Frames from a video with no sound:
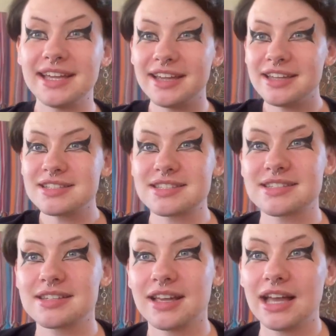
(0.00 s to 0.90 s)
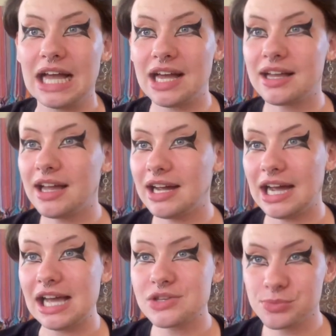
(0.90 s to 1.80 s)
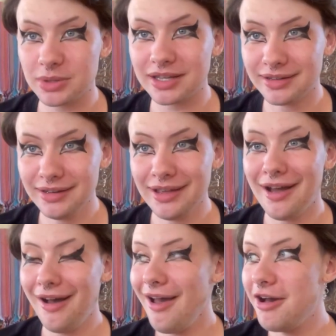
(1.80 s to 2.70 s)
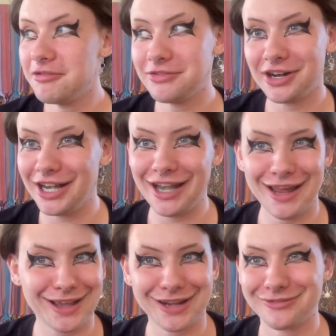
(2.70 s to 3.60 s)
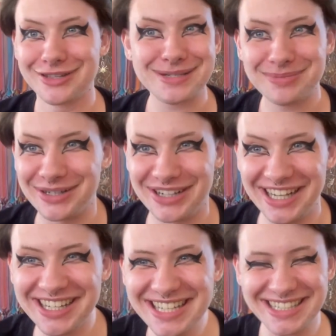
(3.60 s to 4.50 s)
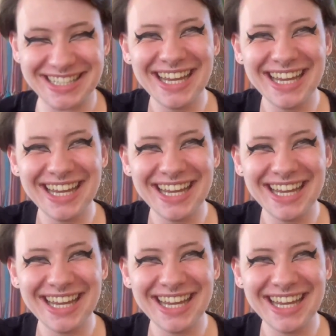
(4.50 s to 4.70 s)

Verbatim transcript: it's has been a very negative experience.